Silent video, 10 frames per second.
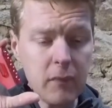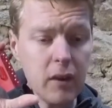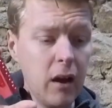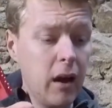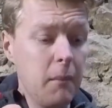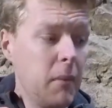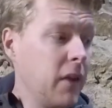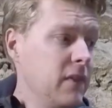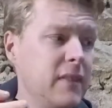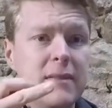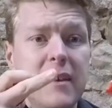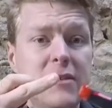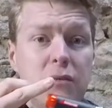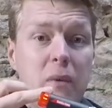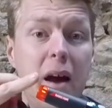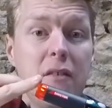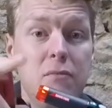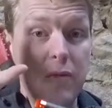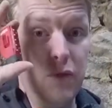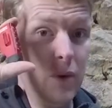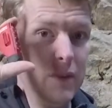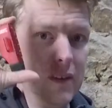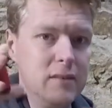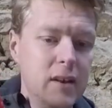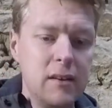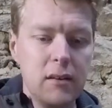And this arrived before this did,